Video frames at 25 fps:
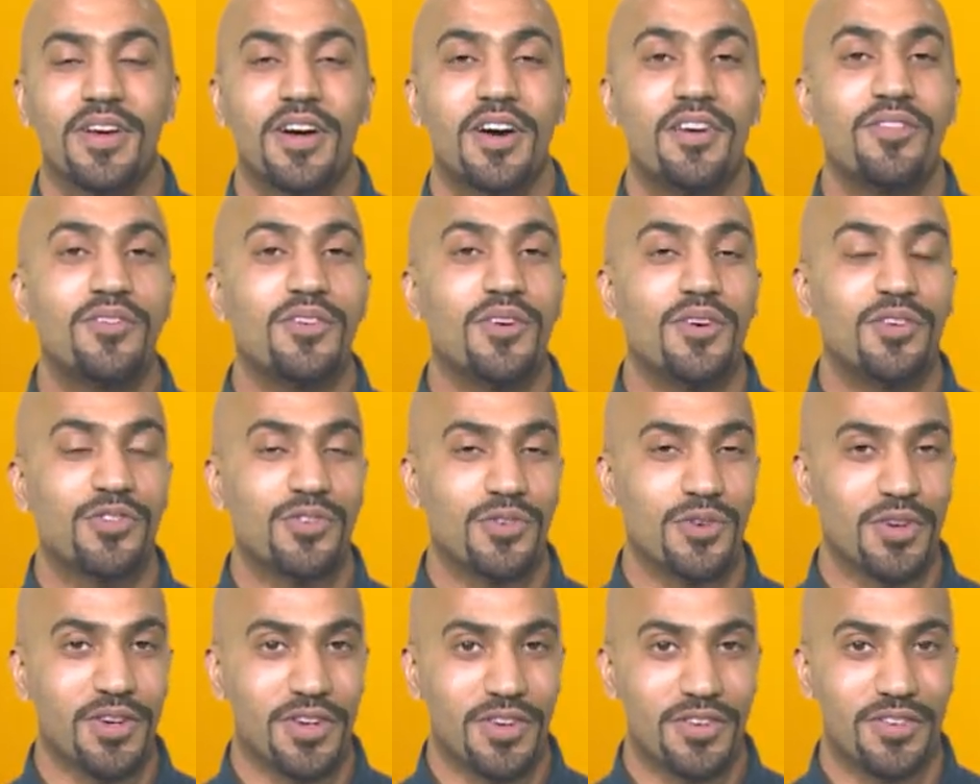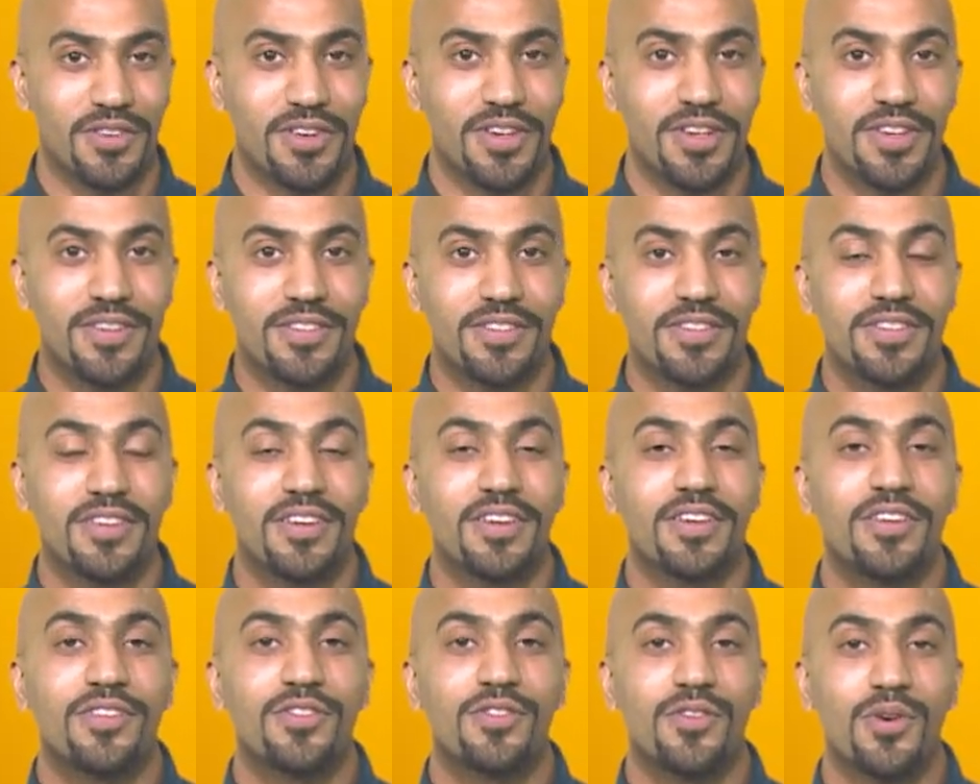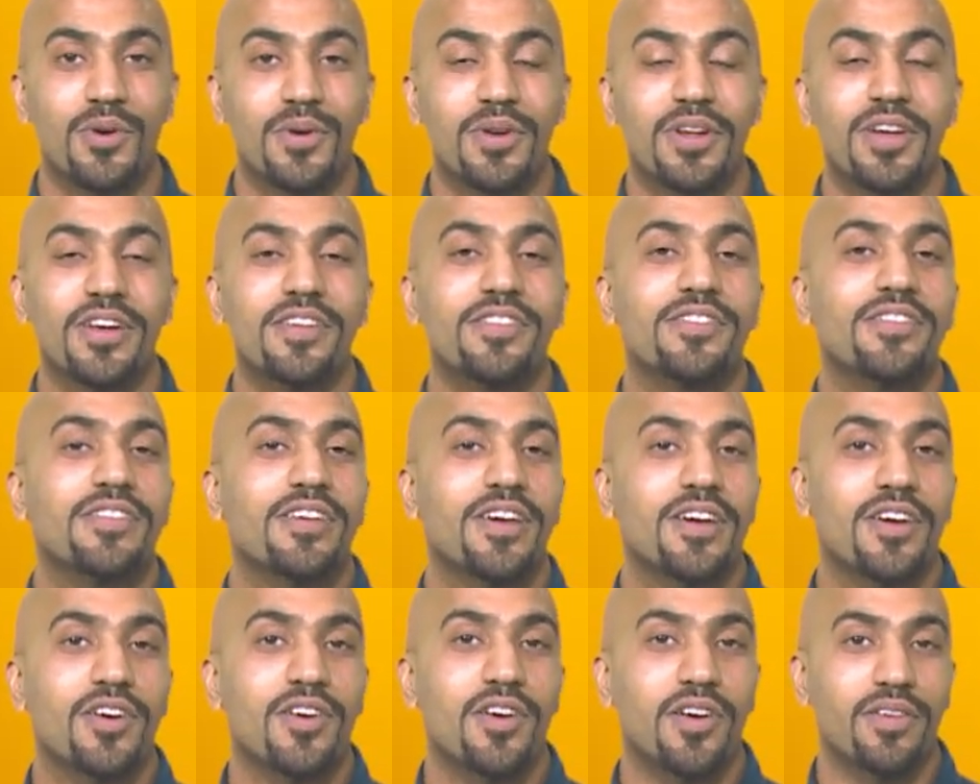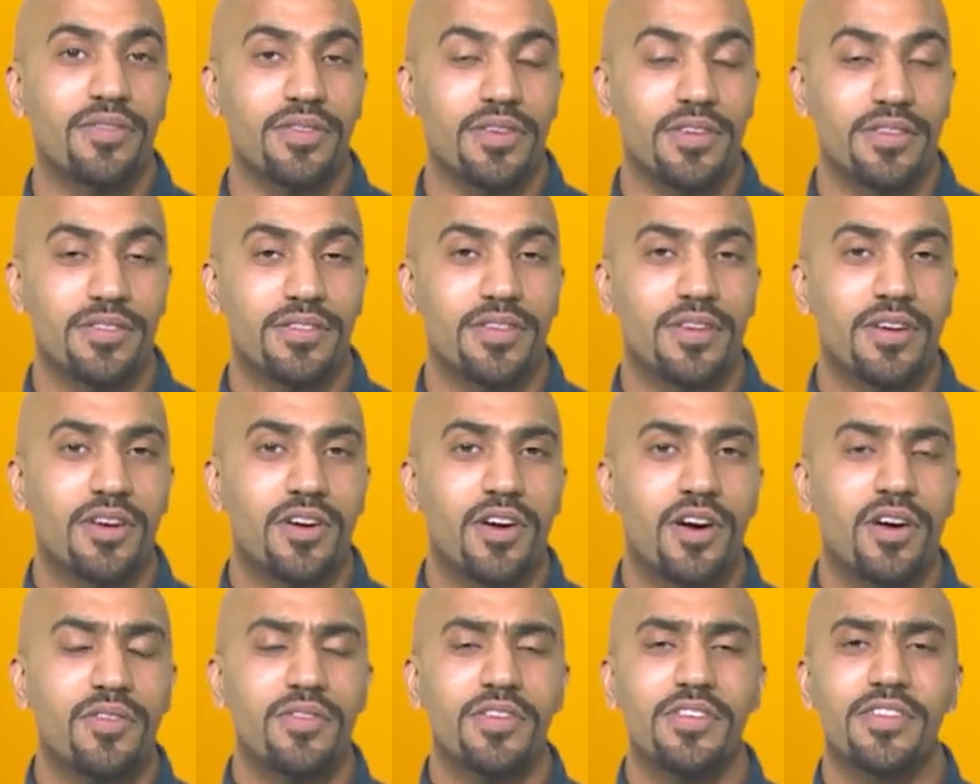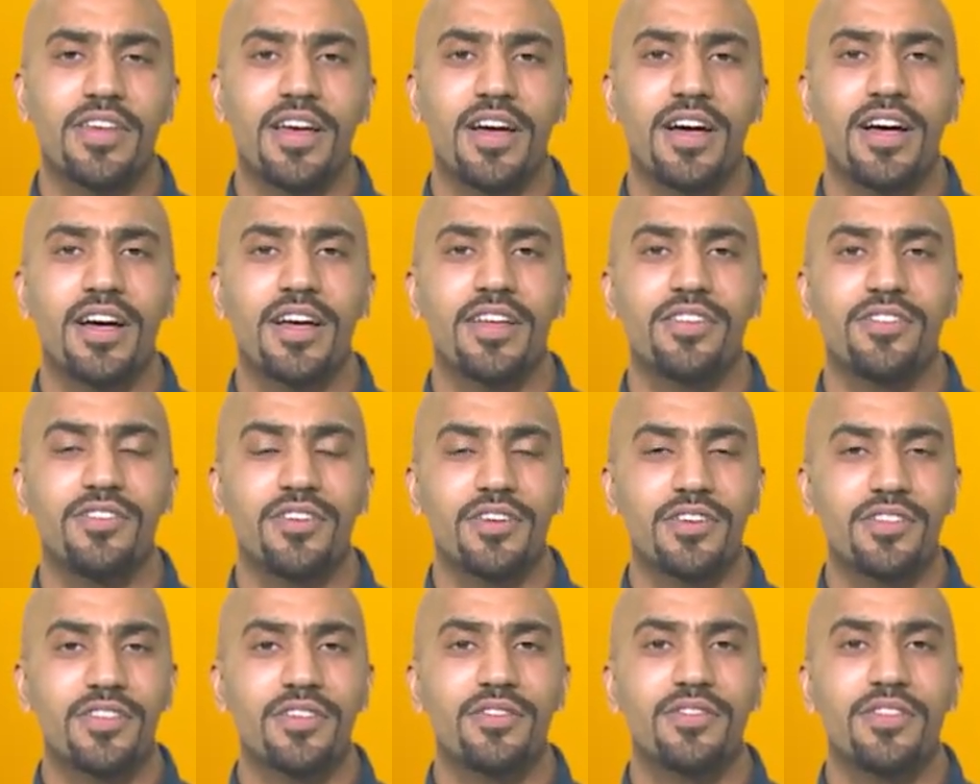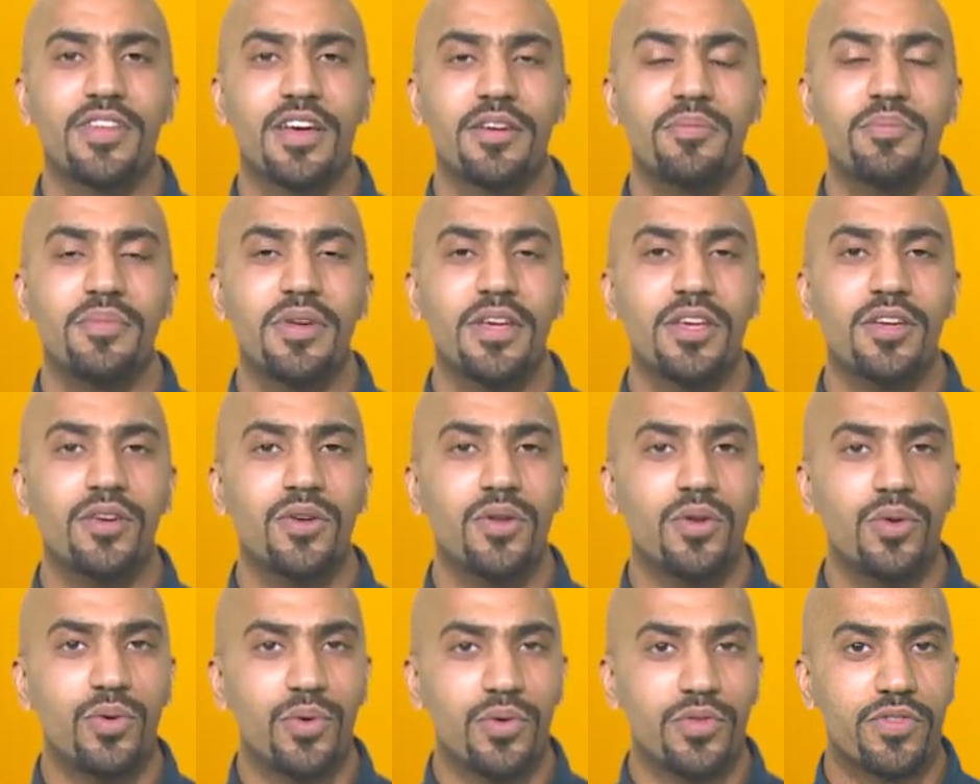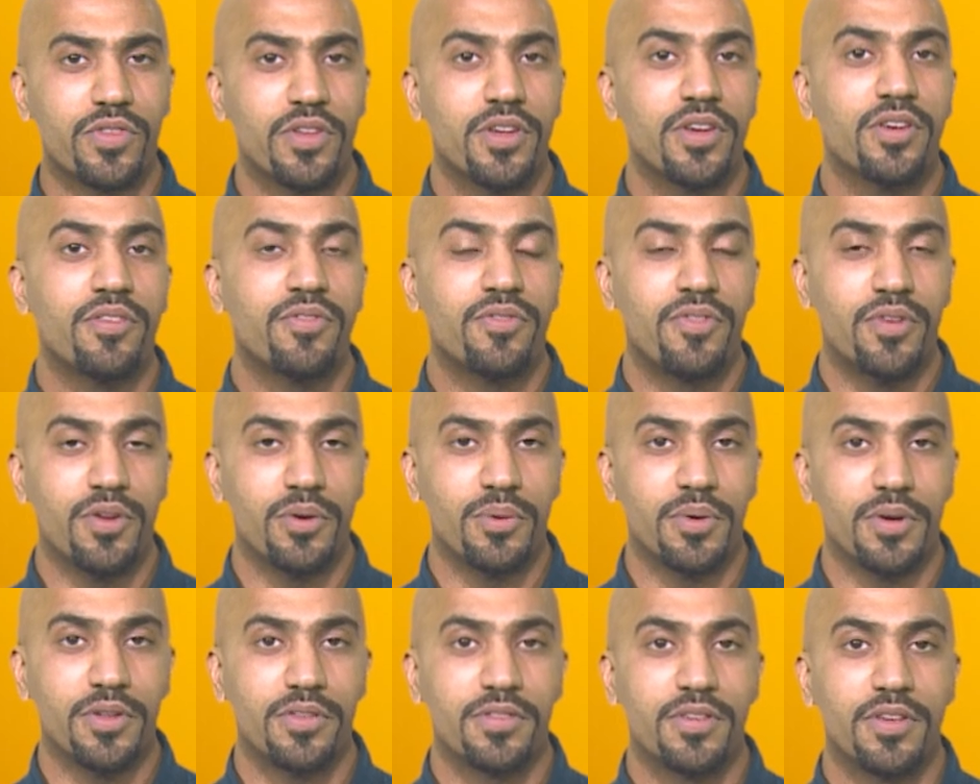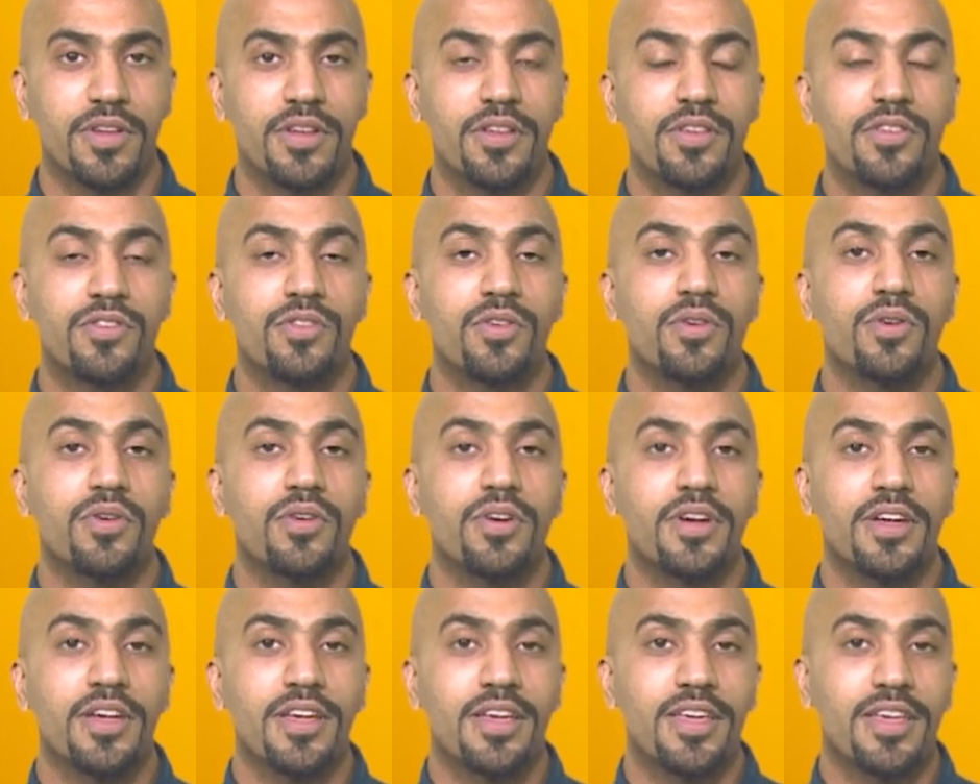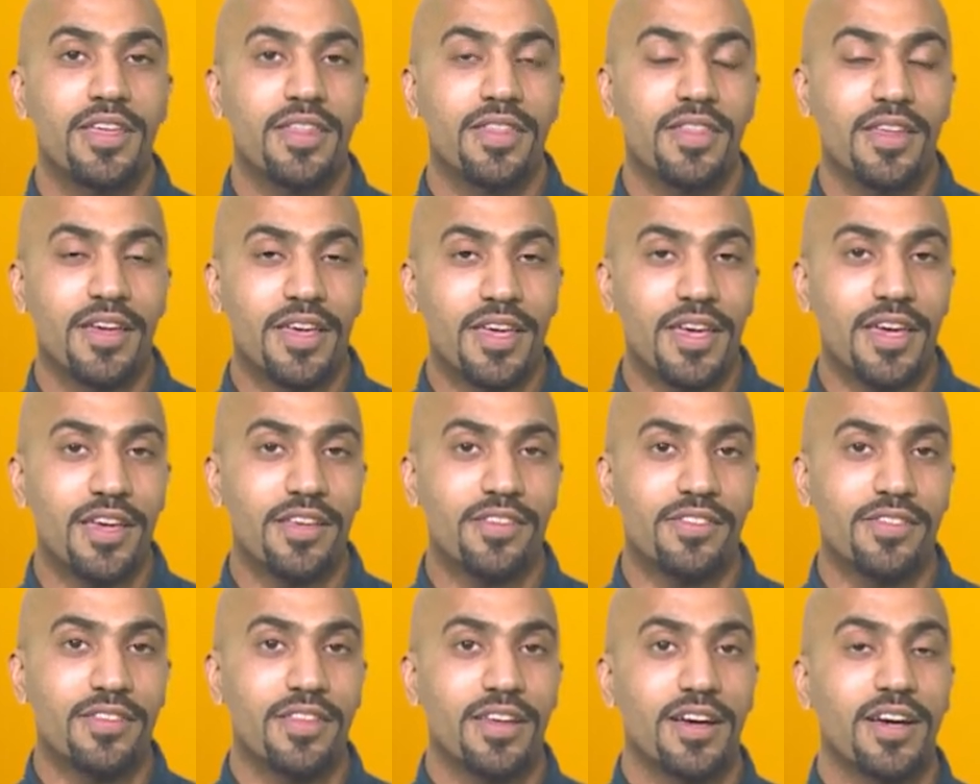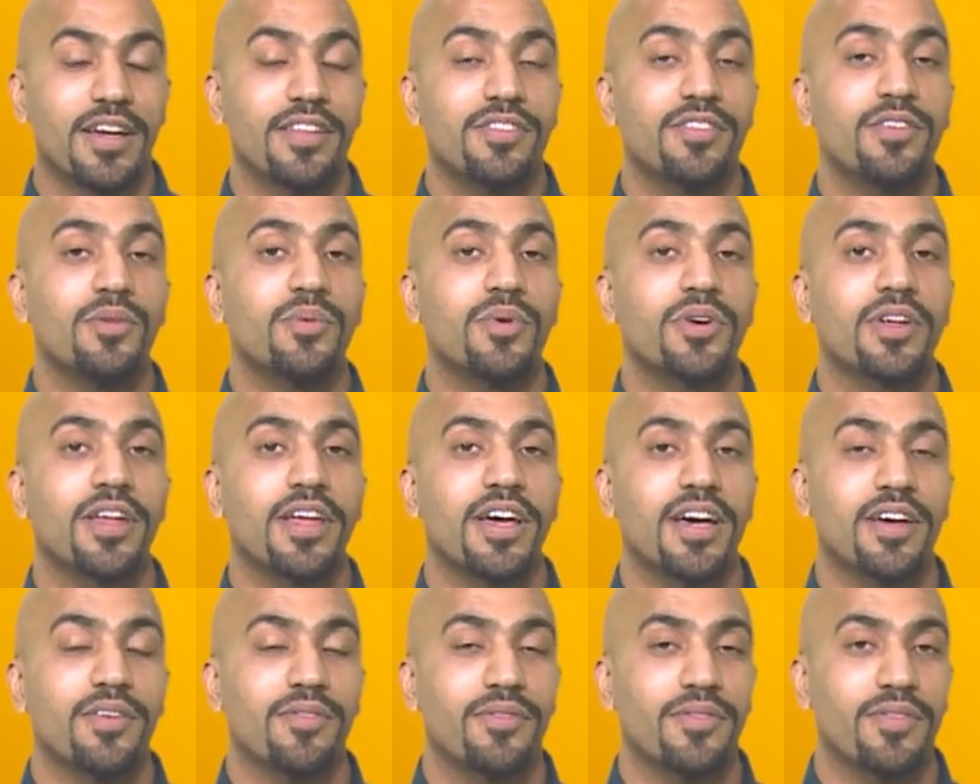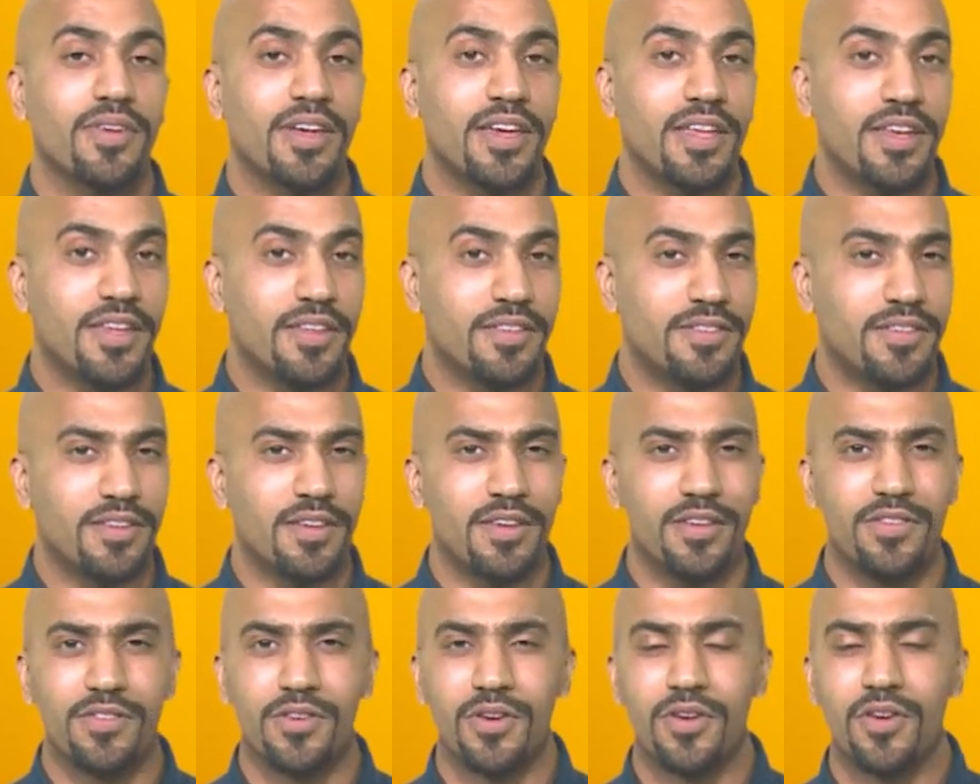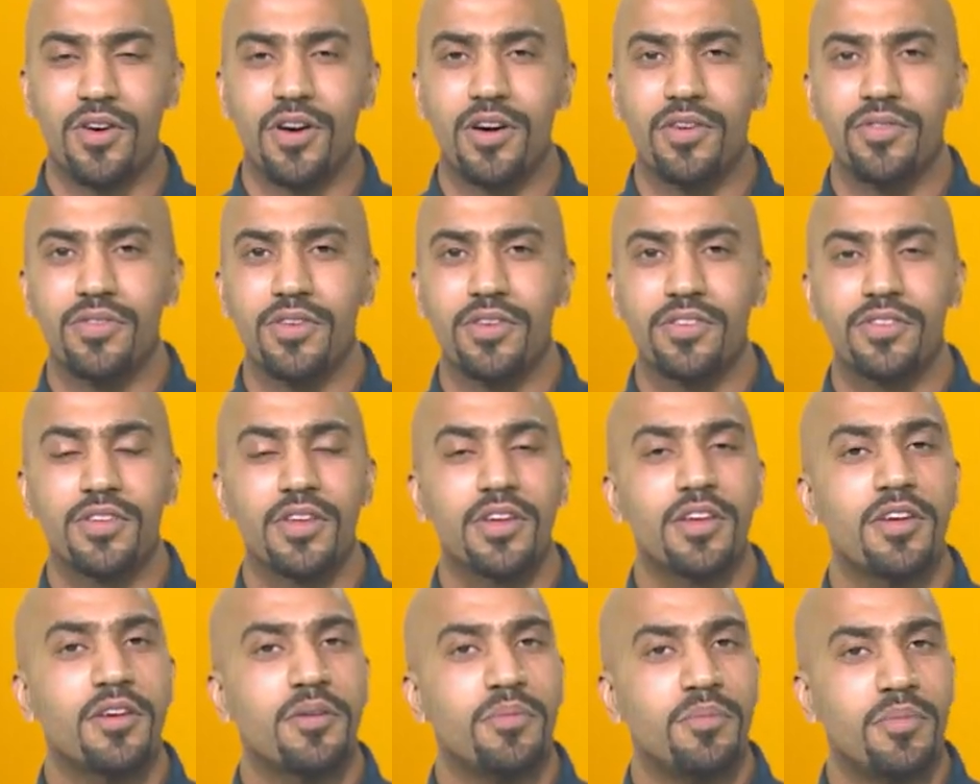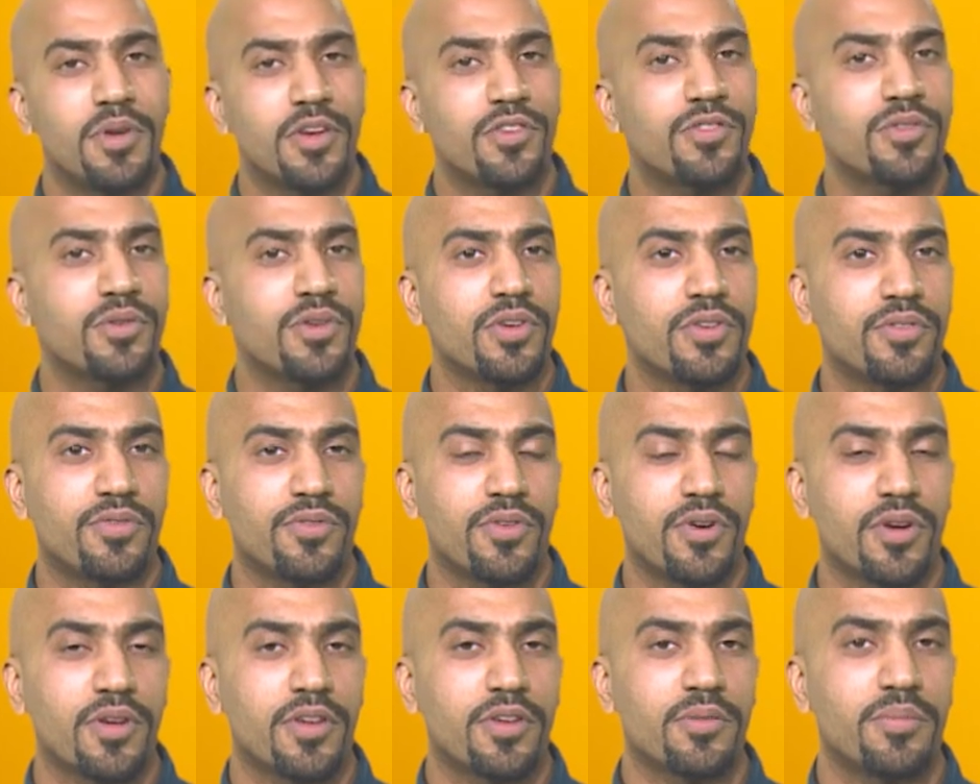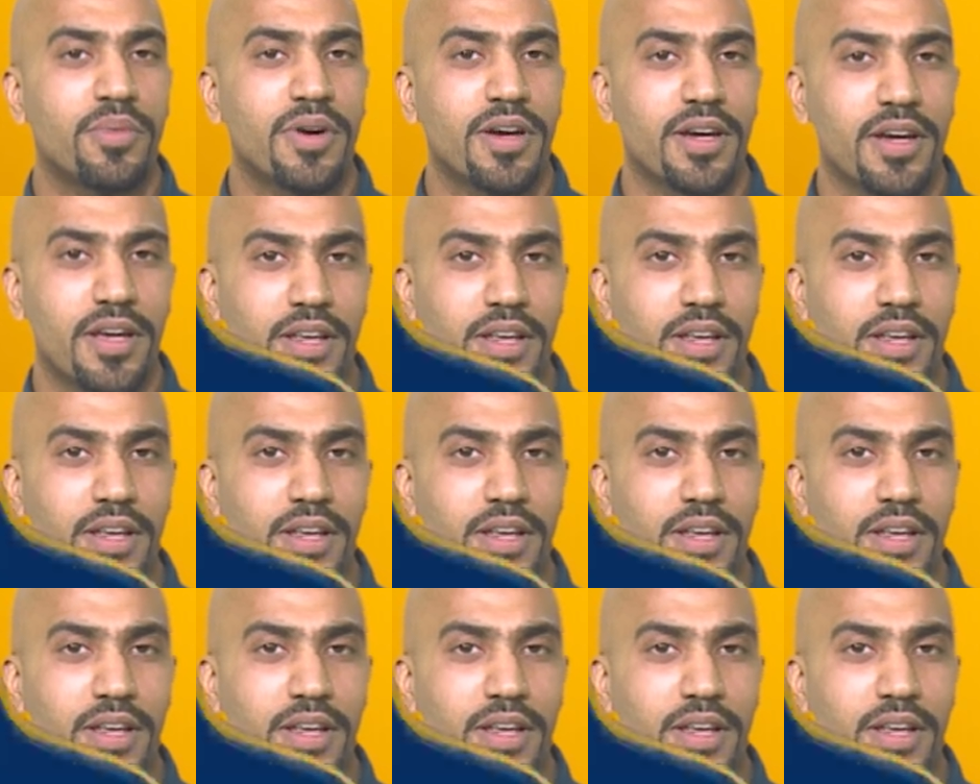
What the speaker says: Avoid sugary drinks, sodas, and coffees. Coffees has additives that make you lose fluid. So in the case that you want to have any teas or coffees, make sure you follow it by a